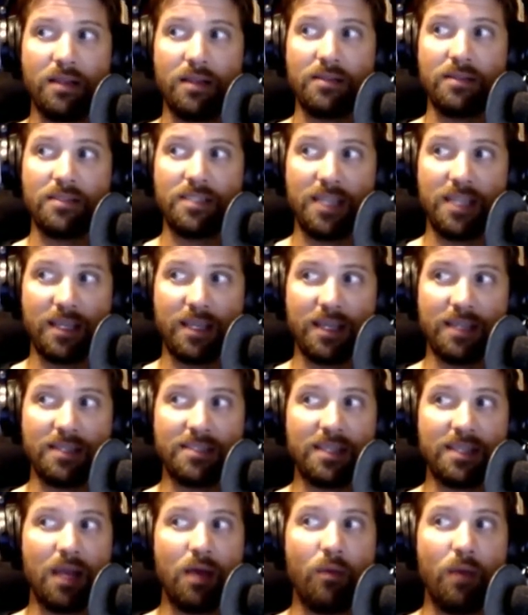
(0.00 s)
tickets
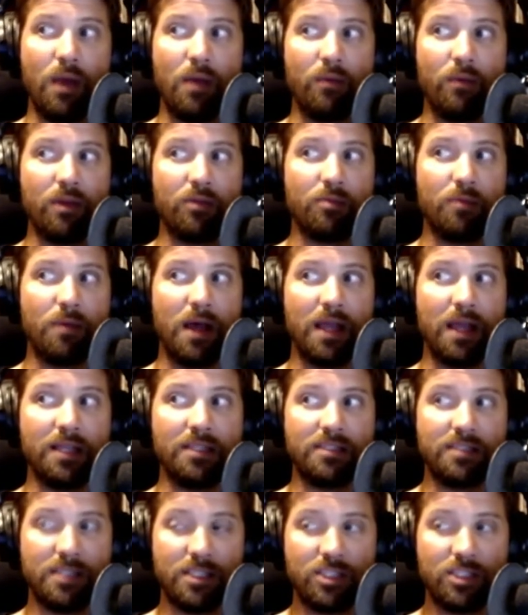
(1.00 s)
and I went with my
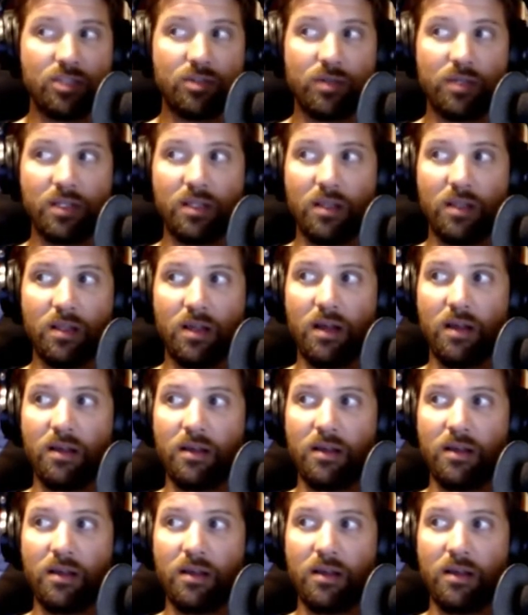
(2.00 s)
sister-in-law,